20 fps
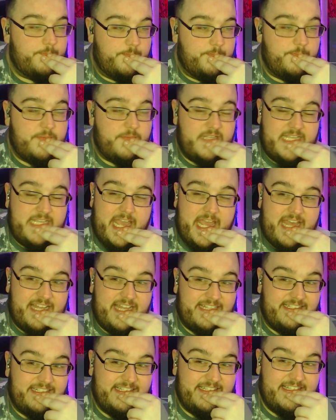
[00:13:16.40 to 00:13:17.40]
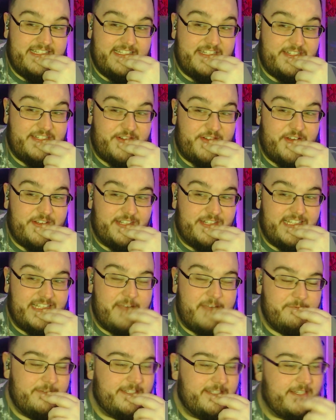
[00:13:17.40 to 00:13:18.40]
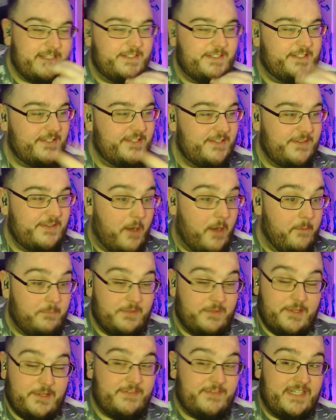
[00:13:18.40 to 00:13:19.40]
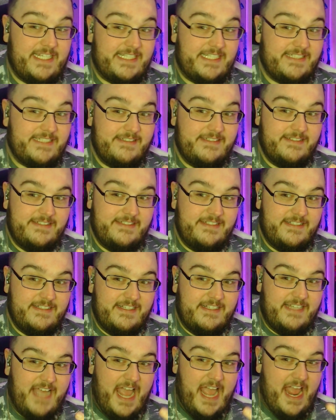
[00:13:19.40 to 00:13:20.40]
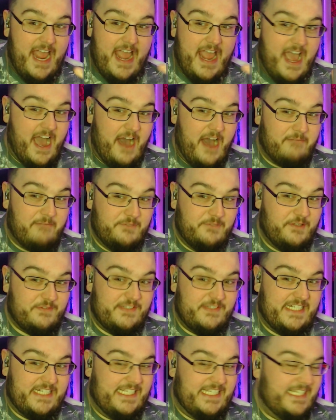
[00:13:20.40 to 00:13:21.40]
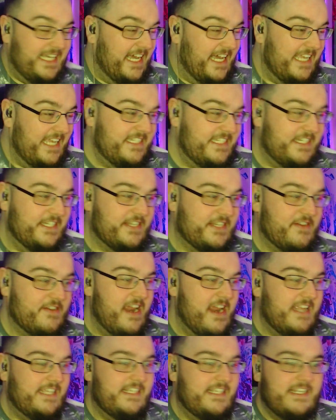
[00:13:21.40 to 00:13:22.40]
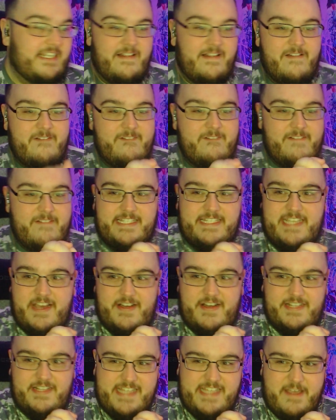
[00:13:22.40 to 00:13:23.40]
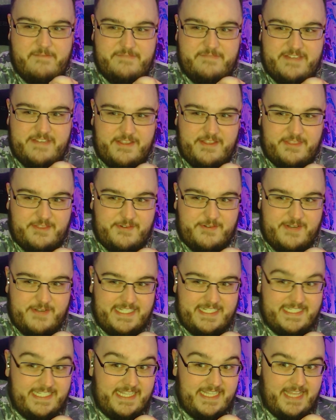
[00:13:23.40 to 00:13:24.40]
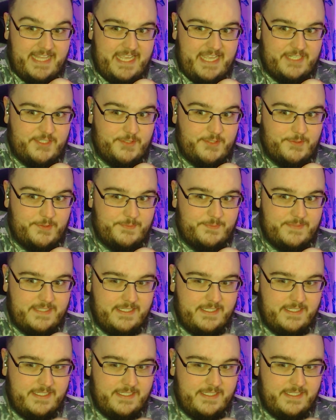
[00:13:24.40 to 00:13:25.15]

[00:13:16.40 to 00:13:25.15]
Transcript: But yeah, strong episode two. I'm loving it. I'm loving it. It's just great. Let's get on to episode three. See you later, tunes.